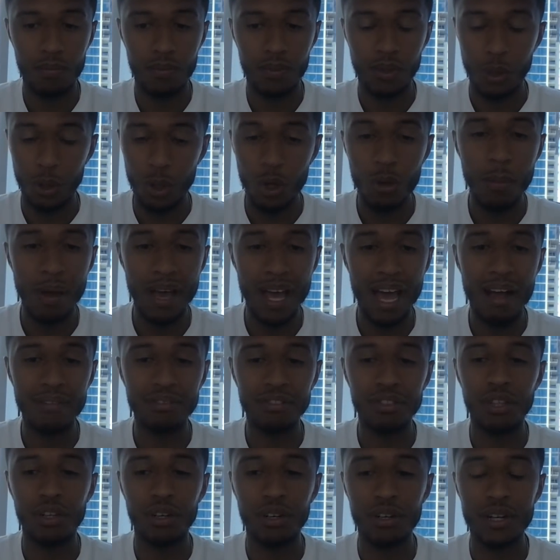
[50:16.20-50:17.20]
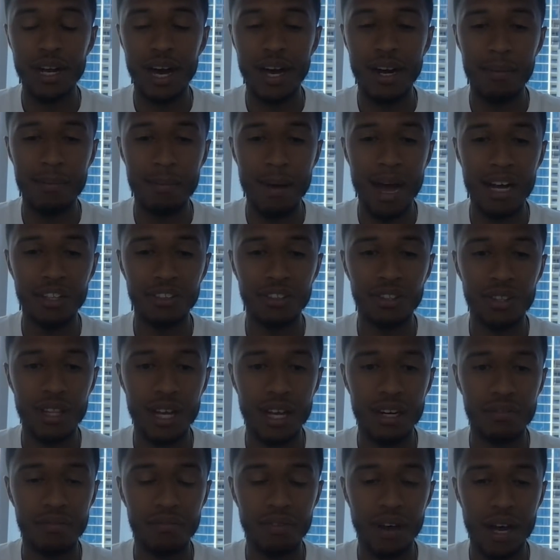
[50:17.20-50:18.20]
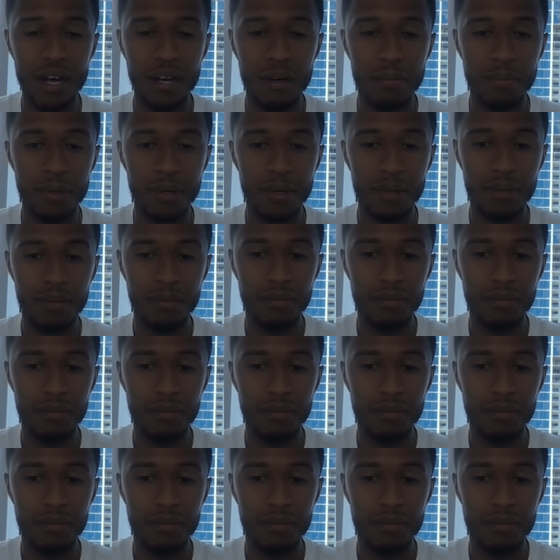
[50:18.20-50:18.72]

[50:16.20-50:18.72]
You may have to learn how to master that environment.